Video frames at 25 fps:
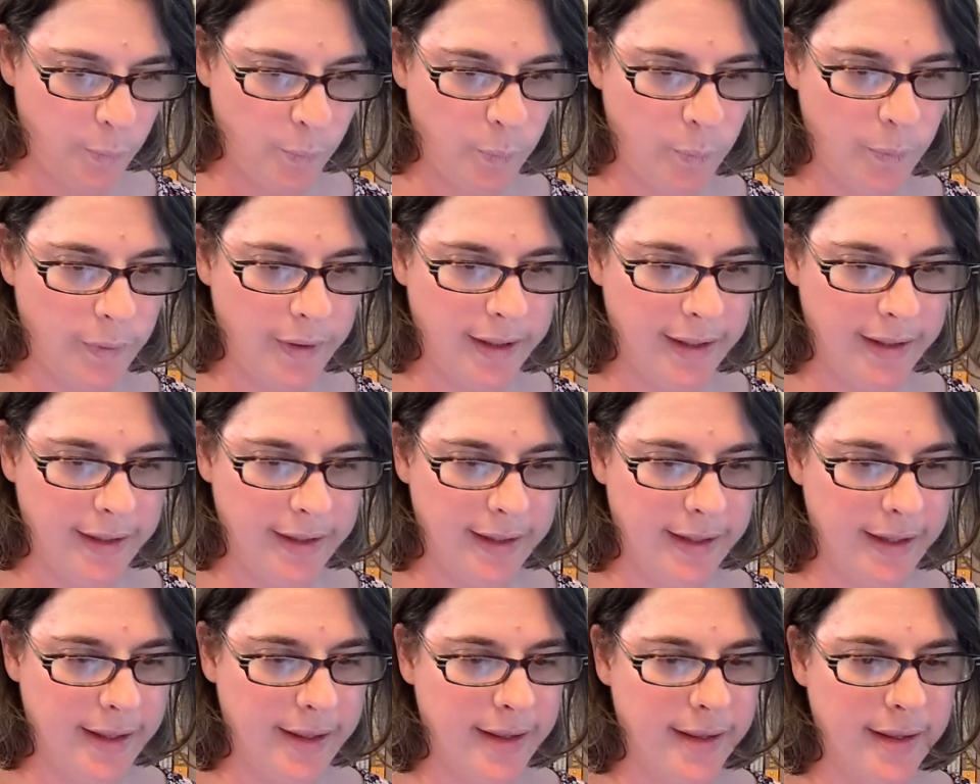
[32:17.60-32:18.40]

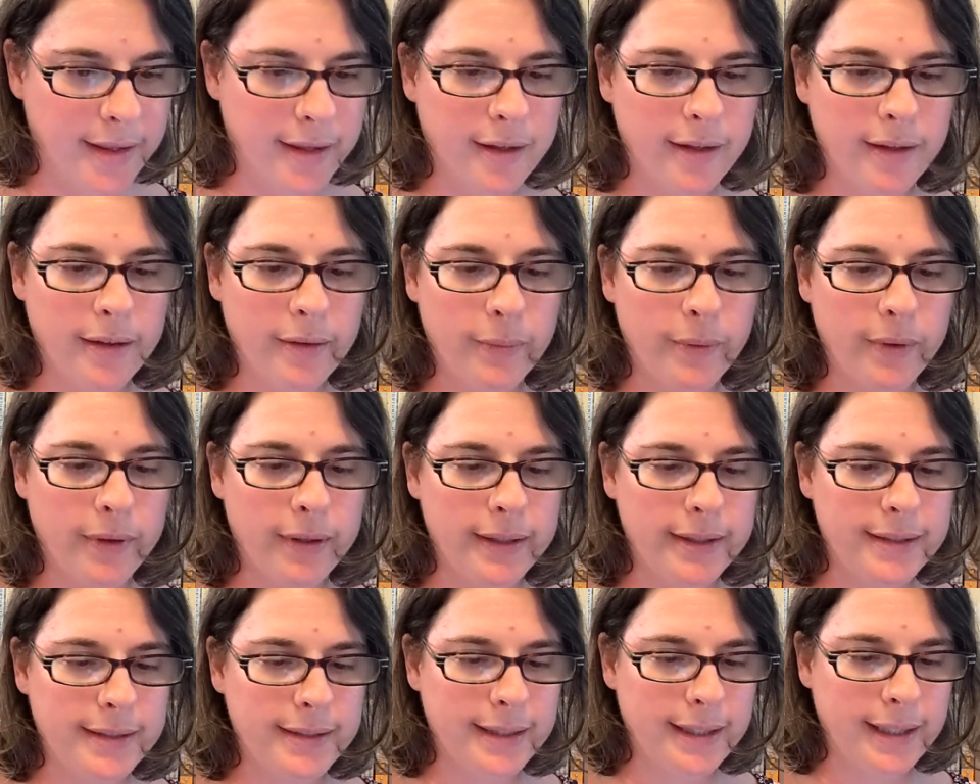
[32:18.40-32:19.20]
with, where
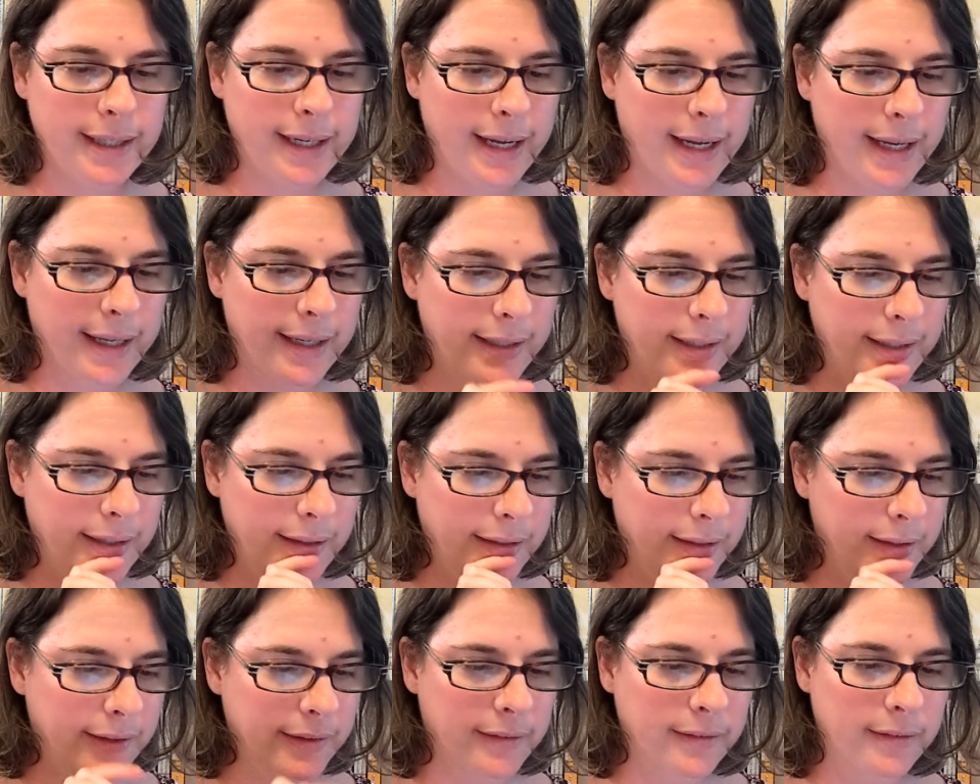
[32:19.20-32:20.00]
is it at
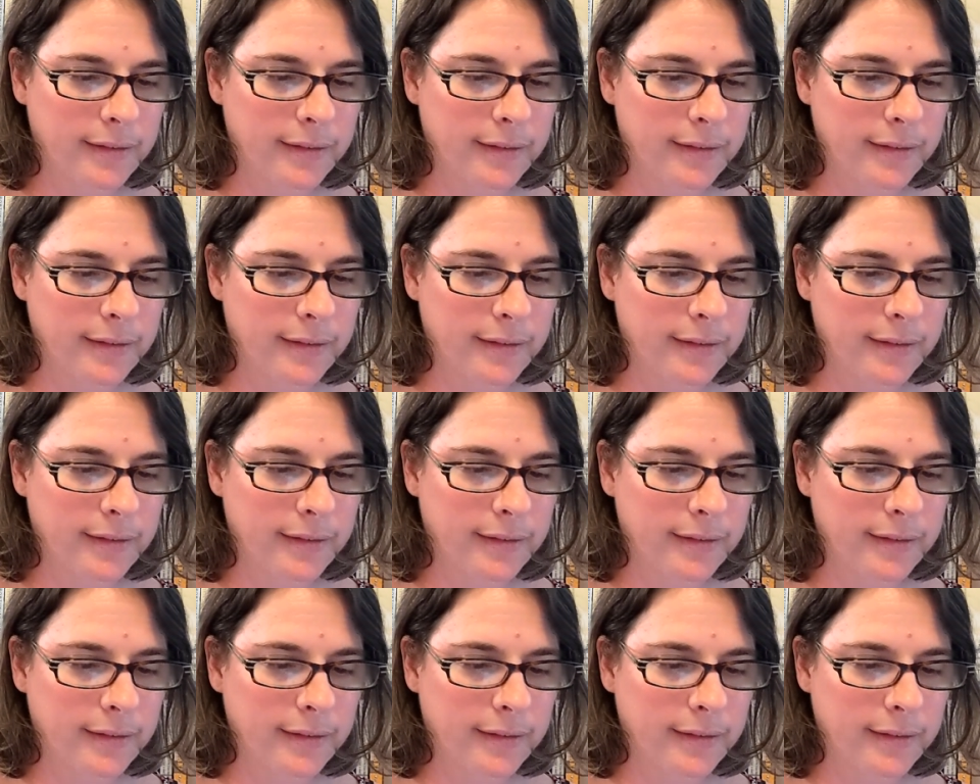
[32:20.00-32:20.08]
here?